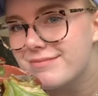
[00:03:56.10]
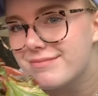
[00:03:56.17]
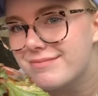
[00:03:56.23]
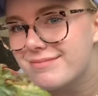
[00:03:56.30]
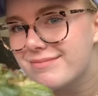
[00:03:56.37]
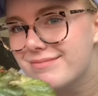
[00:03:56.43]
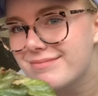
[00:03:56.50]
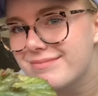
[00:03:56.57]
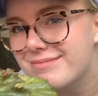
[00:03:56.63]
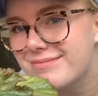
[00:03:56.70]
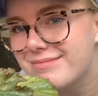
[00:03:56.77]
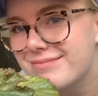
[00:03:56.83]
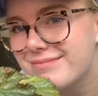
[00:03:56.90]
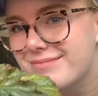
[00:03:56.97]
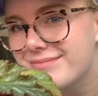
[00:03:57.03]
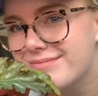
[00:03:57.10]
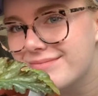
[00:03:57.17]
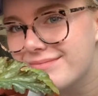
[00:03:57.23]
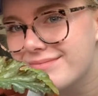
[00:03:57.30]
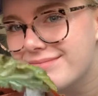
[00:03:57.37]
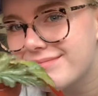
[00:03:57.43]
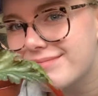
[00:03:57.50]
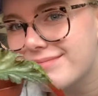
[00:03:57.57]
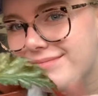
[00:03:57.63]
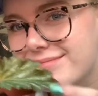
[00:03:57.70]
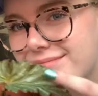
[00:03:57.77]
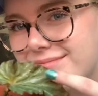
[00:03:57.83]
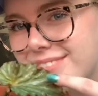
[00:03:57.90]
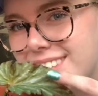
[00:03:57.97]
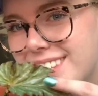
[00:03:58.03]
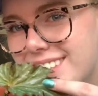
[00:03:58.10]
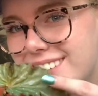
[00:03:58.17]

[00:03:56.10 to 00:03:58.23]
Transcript: Nobody speaks.